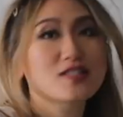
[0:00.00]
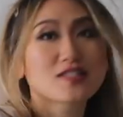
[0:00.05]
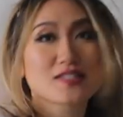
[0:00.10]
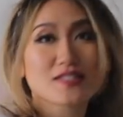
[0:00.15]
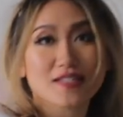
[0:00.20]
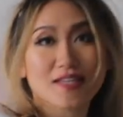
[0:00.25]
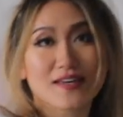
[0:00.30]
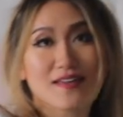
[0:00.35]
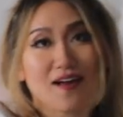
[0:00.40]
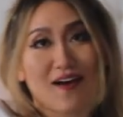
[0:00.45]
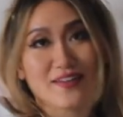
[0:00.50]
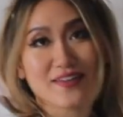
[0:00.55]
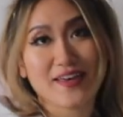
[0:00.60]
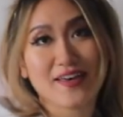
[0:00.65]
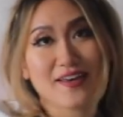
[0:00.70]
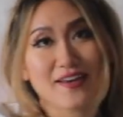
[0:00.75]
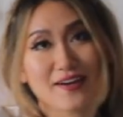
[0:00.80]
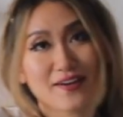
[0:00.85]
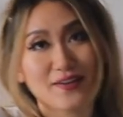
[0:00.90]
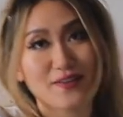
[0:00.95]
see it on
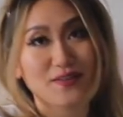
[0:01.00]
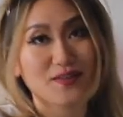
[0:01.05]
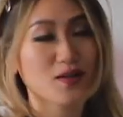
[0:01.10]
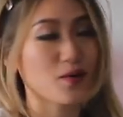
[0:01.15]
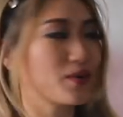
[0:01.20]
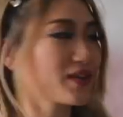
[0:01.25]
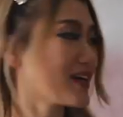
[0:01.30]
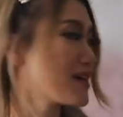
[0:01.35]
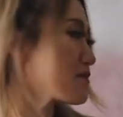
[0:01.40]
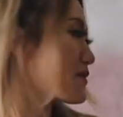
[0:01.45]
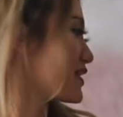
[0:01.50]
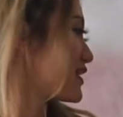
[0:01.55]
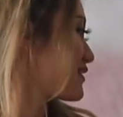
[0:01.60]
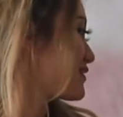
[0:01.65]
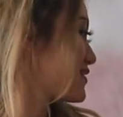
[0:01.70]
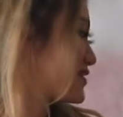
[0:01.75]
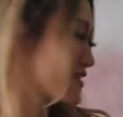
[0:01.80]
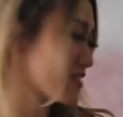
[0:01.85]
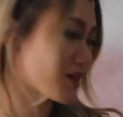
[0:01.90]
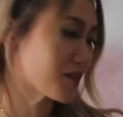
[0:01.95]
here, you'll know what I
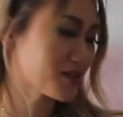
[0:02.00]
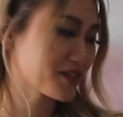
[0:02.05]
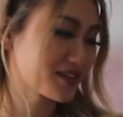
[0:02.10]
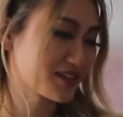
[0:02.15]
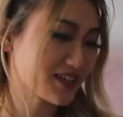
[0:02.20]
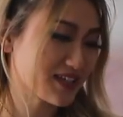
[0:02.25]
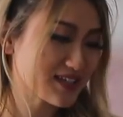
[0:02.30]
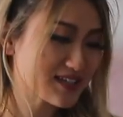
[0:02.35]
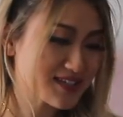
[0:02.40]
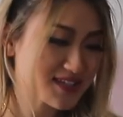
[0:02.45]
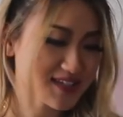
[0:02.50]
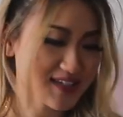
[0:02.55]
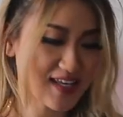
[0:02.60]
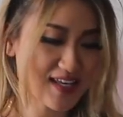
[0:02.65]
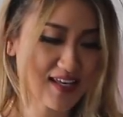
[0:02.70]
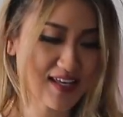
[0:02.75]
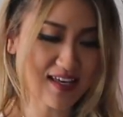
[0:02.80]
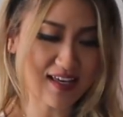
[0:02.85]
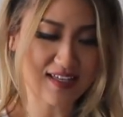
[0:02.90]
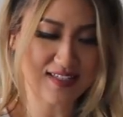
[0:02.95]
mean. So this
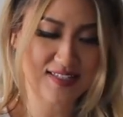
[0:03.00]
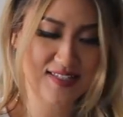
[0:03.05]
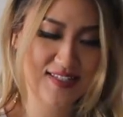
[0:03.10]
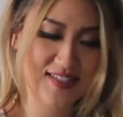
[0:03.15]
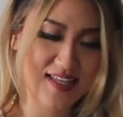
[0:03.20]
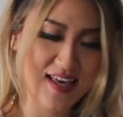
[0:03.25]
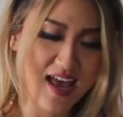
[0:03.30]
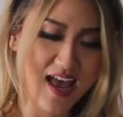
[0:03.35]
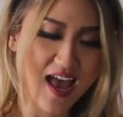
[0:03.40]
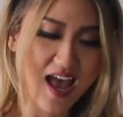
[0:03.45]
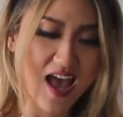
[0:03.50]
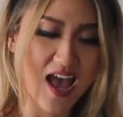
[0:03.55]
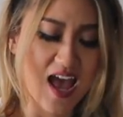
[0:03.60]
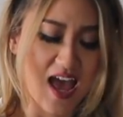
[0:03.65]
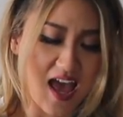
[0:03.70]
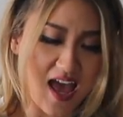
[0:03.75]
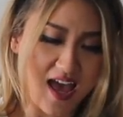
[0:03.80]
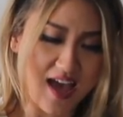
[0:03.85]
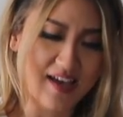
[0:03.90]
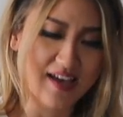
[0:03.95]
is
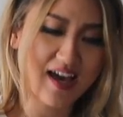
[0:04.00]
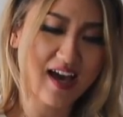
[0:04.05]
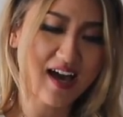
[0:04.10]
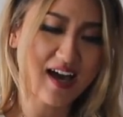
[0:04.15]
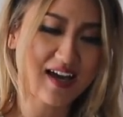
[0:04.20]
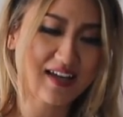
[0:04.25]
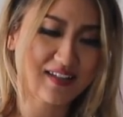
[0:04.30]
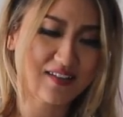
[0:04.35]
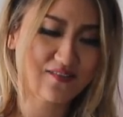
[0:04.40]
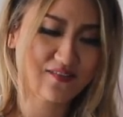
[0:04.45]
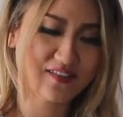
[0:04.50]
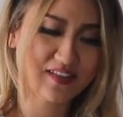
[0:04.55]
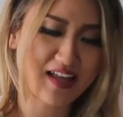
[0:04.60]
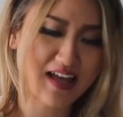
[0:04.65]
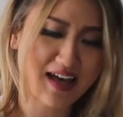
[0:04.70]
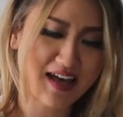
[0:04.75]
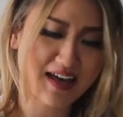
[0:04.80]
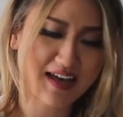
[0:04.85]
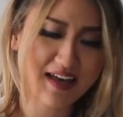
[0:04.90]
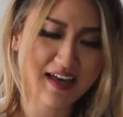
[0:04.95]
kind of
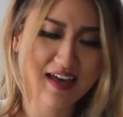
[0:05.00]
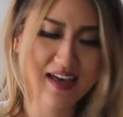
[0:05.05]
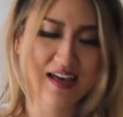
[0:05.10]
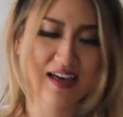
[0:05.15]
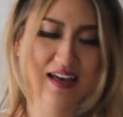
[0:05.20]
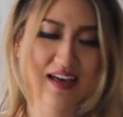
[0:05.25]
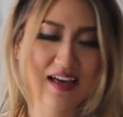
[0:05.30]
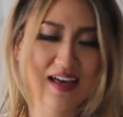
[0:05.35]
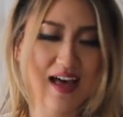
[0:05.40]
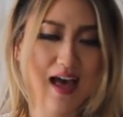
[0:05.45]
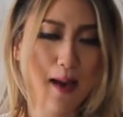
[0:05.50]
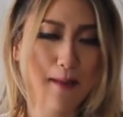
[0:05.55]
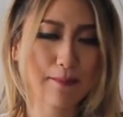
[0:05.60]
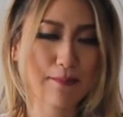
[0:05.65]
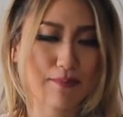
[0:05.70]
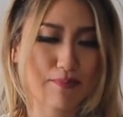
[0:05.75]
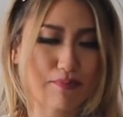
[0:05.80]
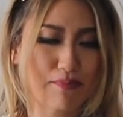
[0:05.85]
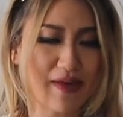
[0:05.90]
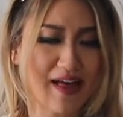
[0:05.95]
like
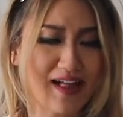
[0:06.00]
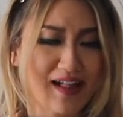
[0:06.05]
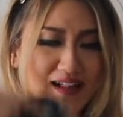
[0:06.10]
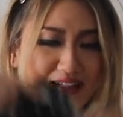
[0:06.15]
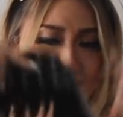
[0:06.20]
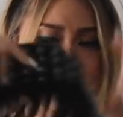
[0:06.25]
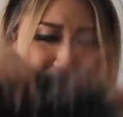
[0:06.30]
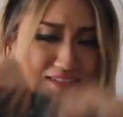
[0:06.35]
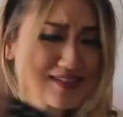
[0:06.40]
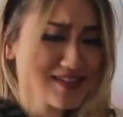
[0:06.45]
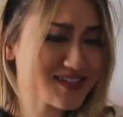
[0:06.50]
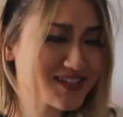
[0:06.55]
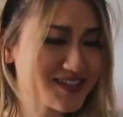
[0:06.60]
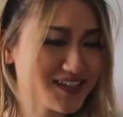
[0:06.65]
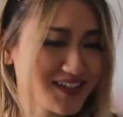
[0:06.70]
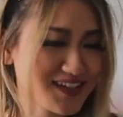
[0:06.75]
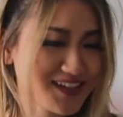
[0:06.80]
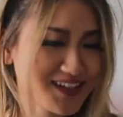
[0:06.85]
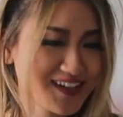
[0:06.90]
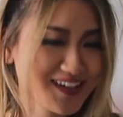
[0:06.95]
a
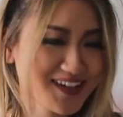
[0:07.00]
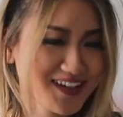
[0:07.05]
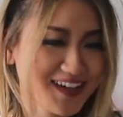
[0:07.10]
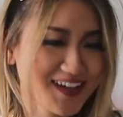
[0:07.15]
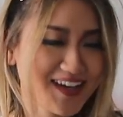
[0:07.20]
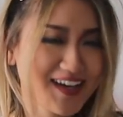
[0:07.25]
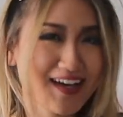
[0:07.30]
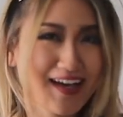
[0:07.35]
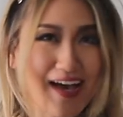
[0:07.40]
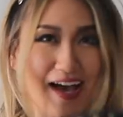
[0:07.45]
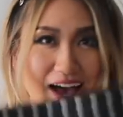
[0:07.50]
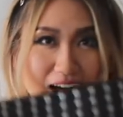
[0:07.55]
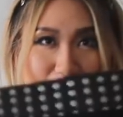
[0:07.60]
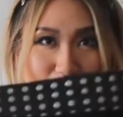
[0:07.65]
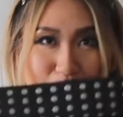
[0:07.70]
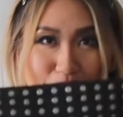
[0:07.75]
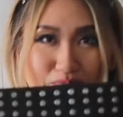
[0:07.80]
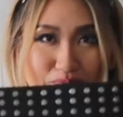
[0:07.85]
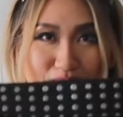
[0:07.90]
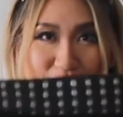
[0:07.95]
belt.
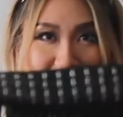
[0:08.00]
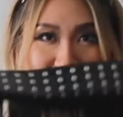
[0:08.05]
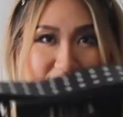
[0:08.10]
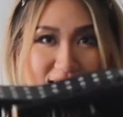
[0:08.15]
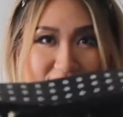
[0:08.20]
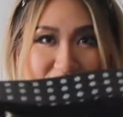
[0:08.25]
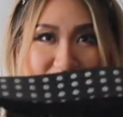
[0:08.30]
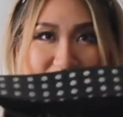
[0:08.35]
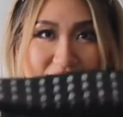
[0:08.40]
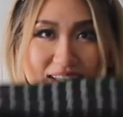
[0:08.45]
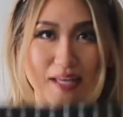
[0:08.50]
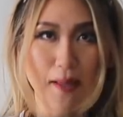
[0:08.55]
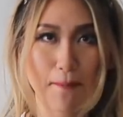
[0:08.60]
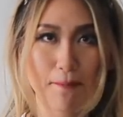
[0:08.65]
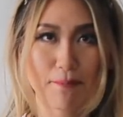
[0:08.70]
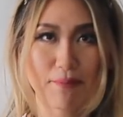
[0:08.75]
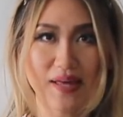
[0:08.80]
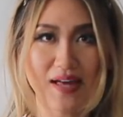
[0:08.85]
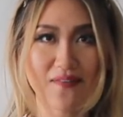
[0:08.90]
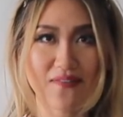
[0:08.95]
Um, this is like
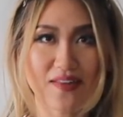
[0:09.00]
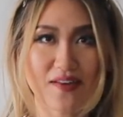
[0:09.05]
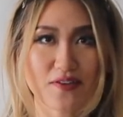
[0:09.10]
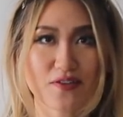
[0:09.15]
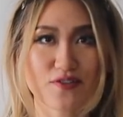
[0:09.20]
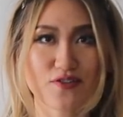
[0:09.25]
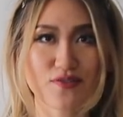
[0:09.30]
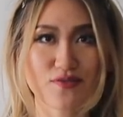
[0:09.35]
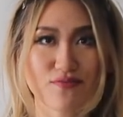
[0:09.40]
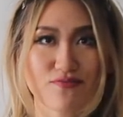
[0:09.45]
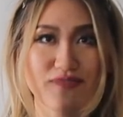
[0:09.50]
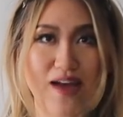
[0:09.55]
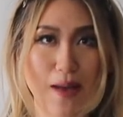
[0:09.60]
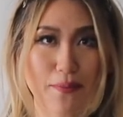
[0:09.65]
a belt that you just